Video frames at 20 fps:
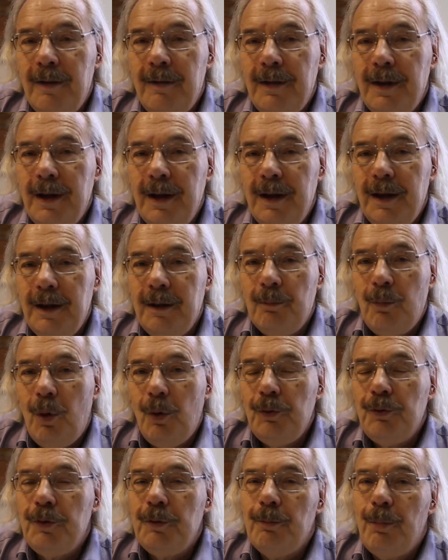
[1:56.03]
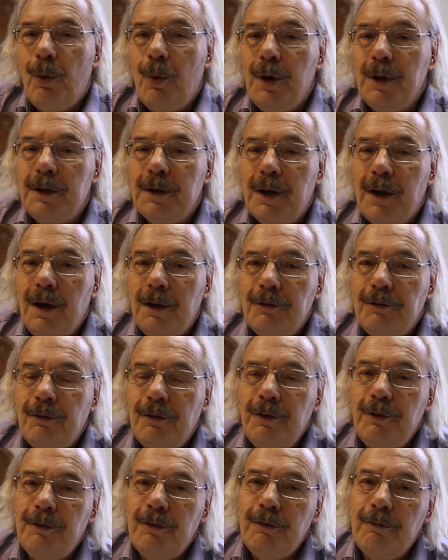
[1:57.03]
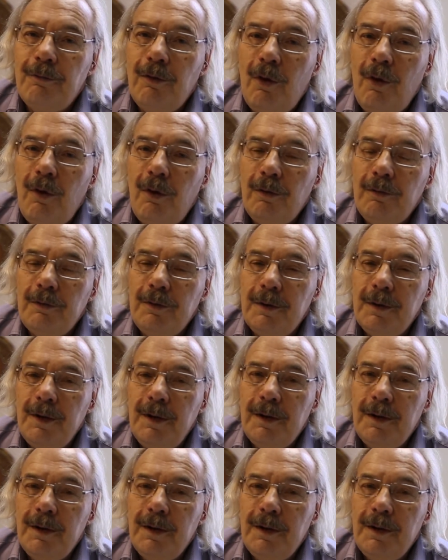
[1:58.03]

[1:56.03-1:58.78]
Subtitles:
most important countries involved